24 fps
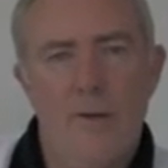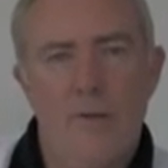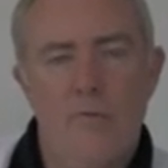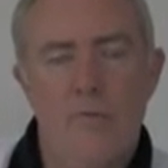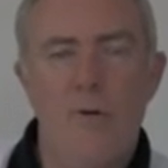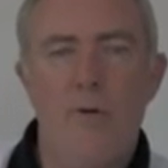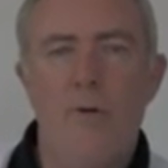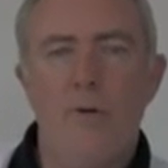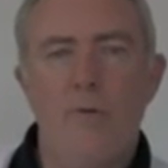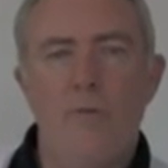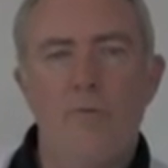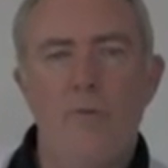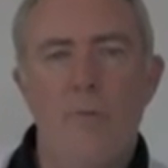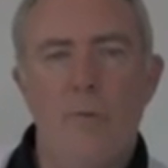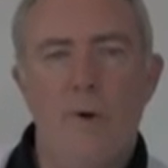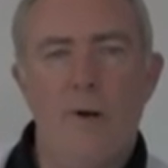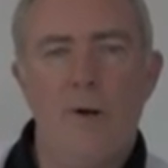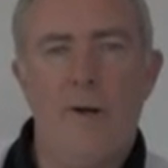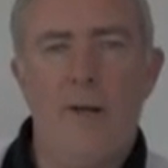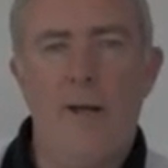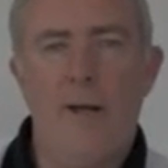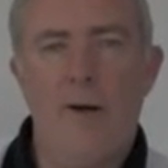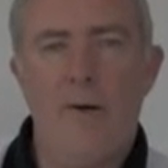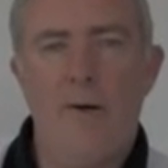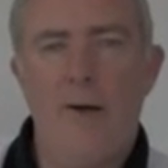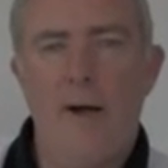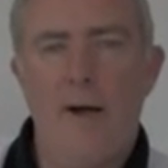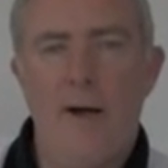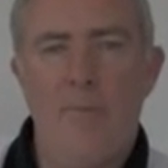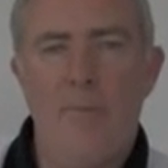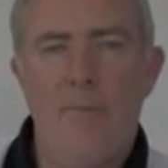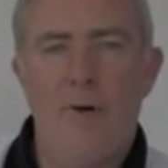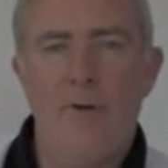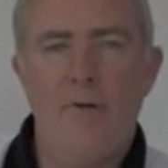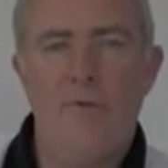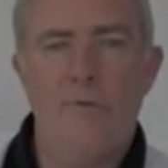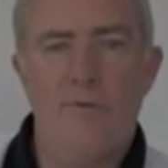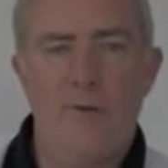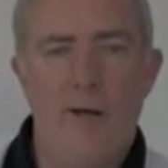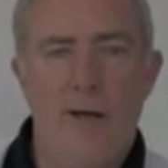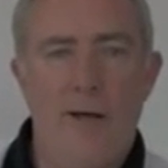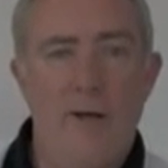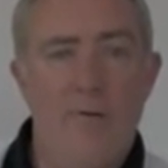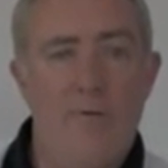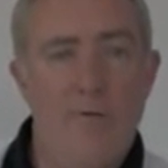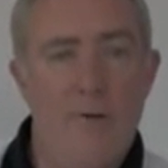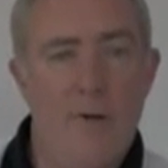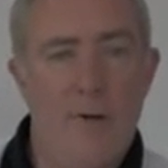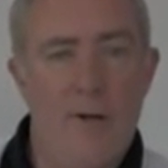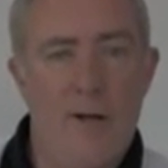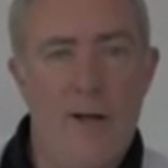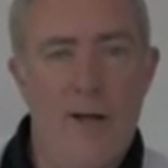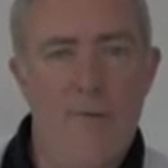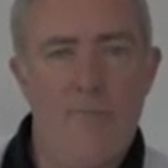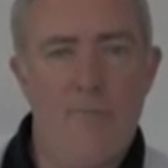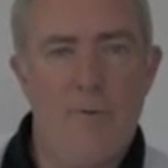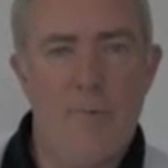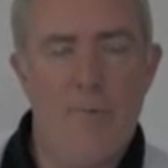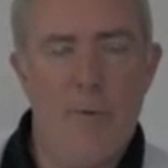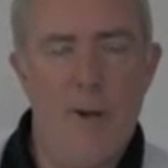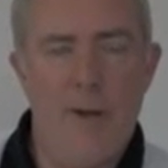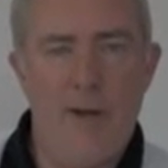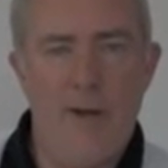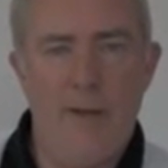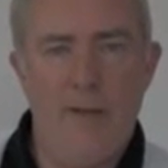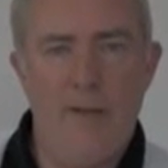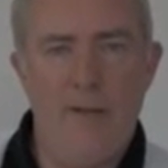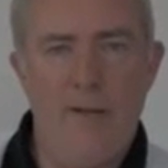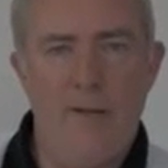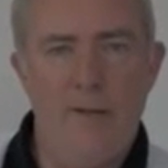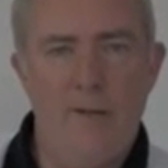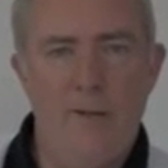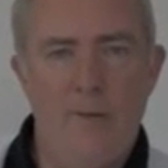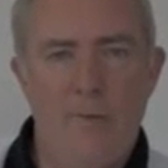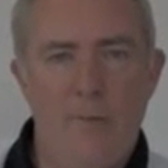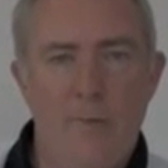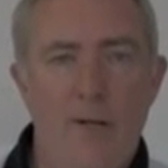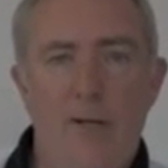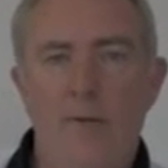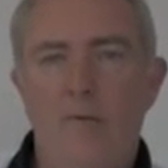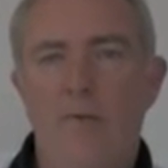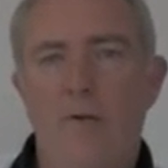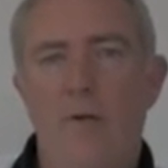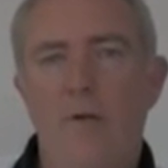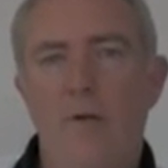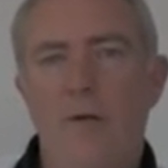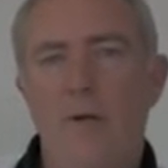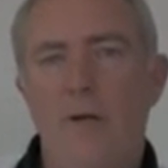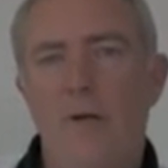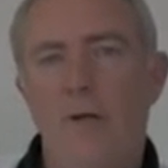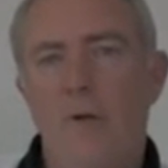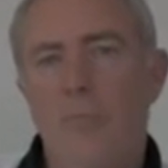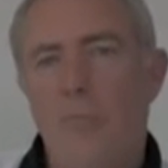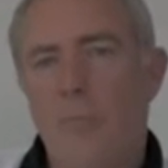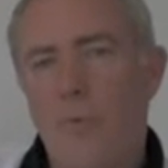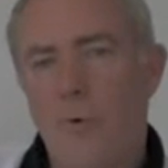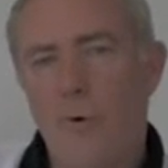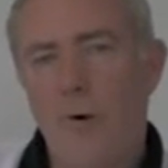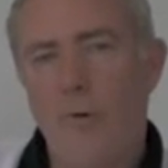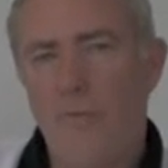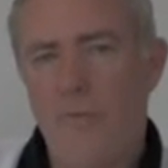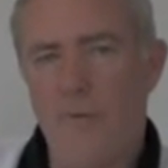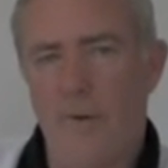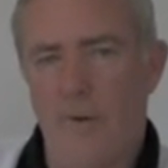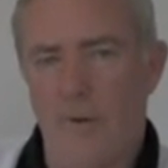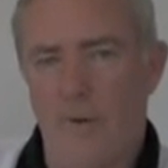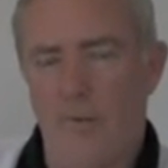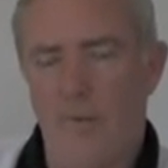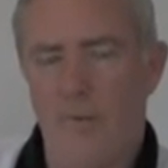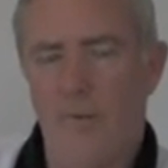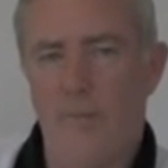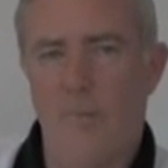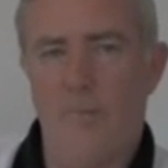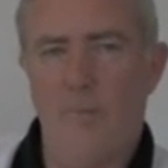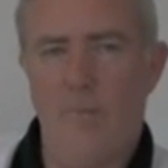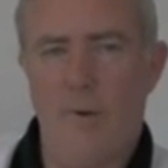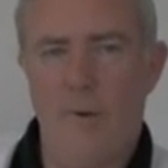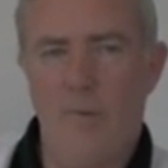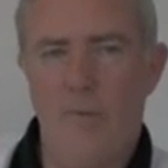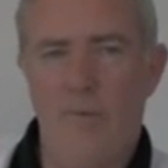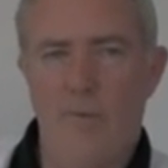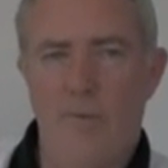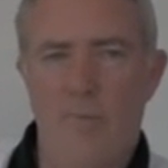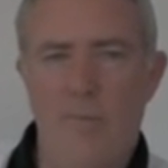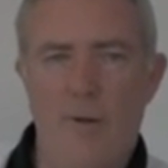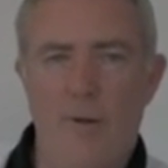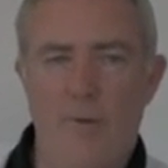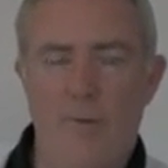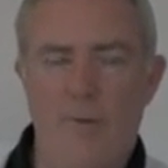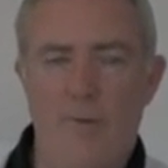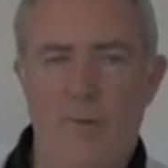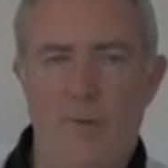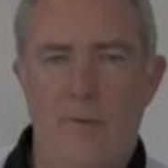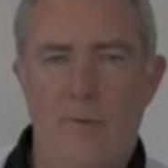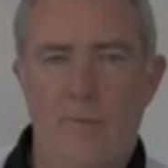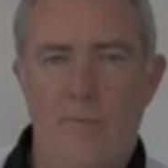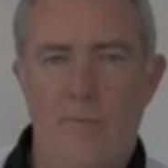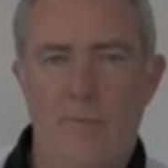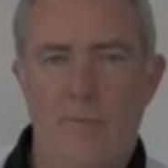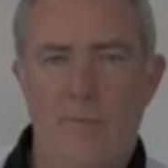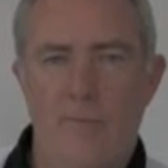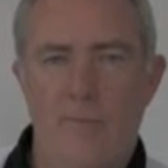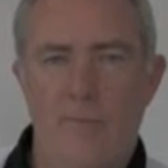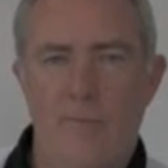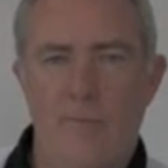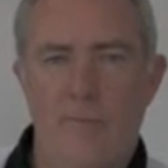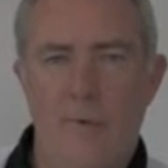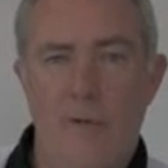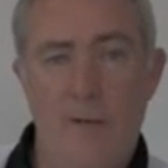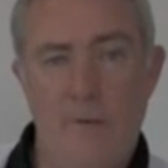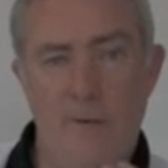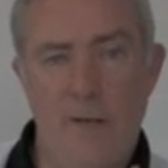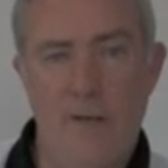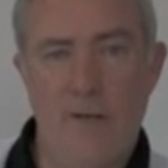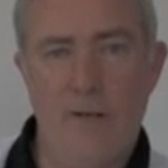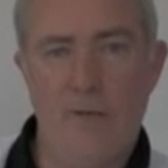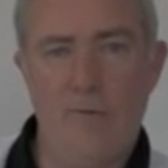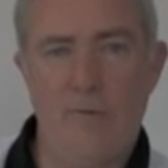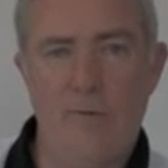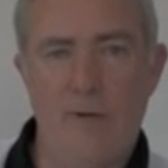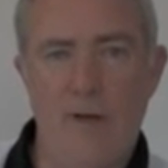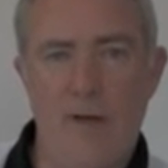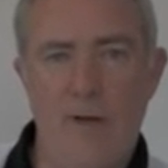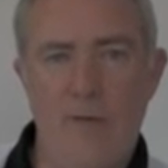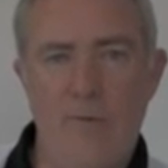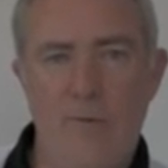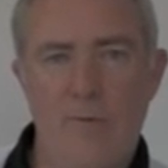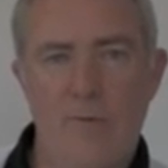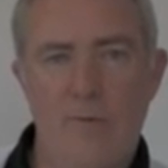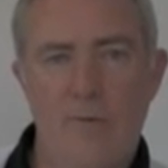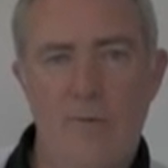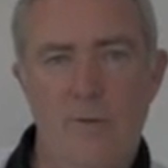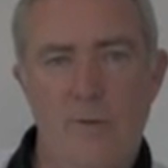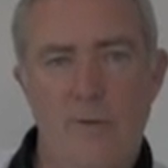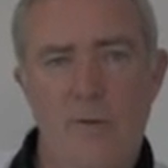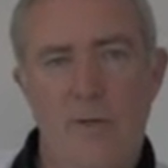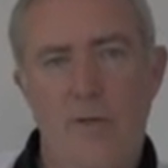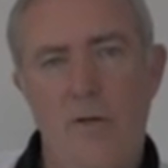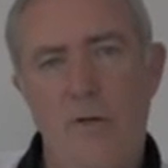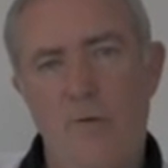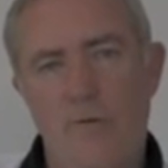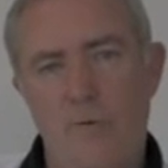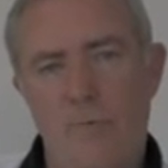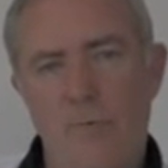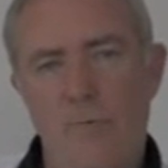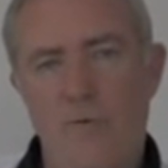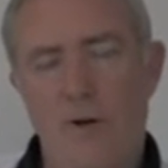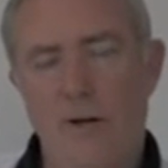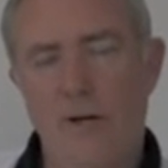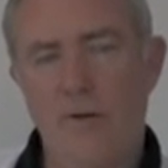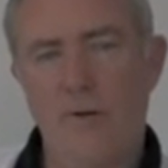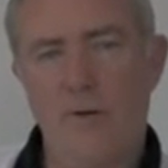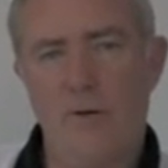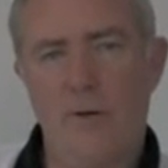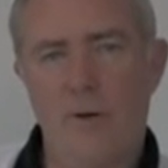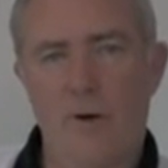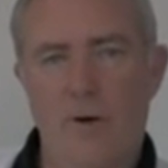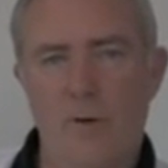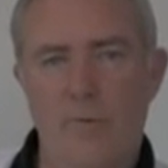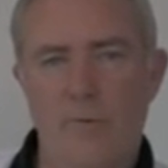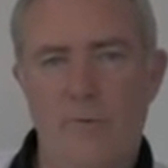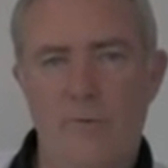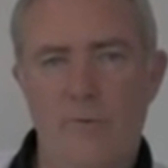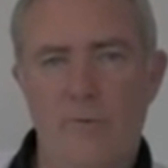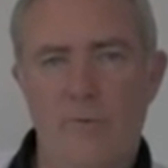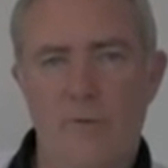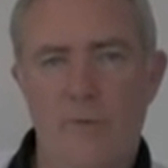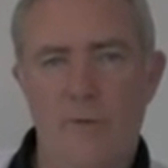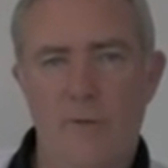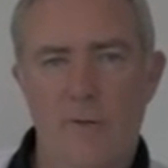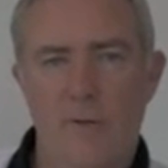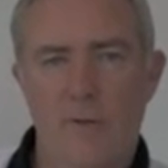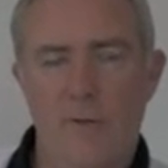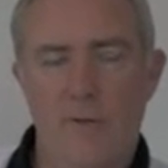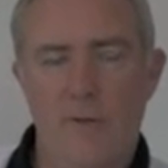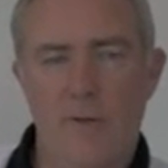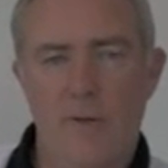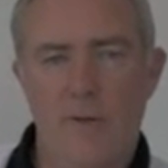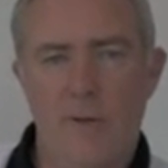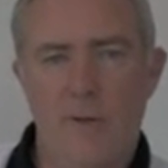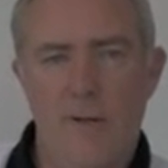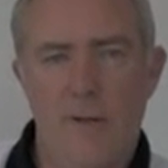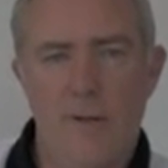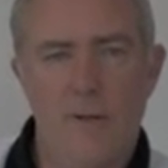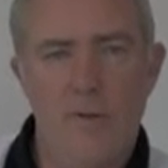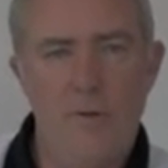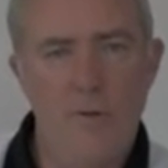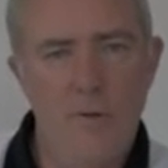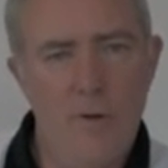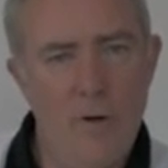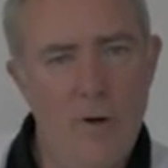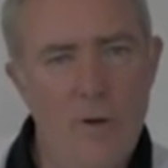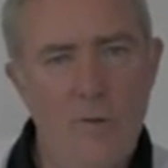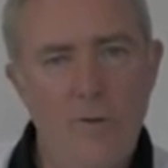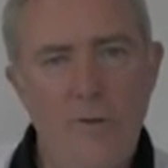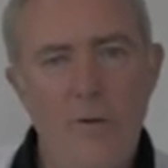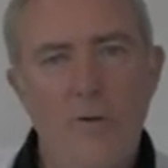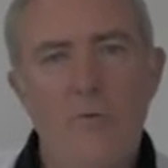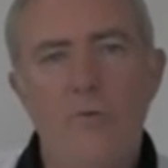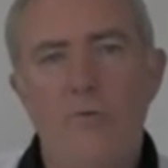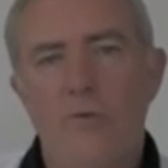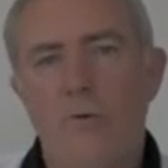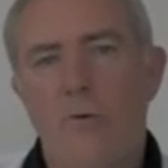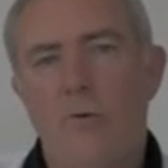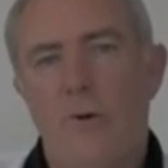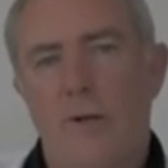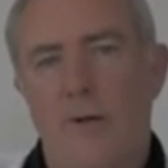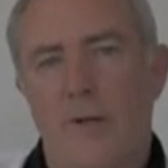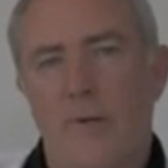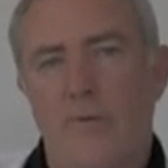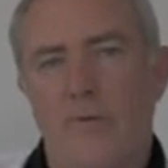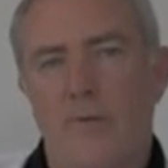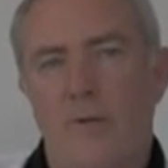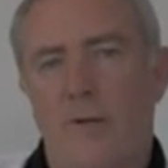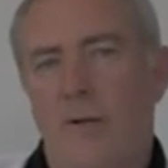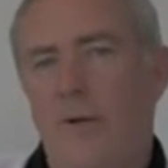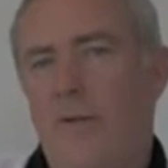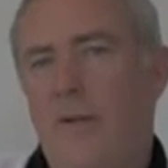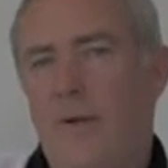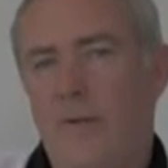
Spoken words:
So in order to work out how much tax you're going to have to pay, we need to look at your profit month on month. You take your sales, you subtract your costs. Not your drawings.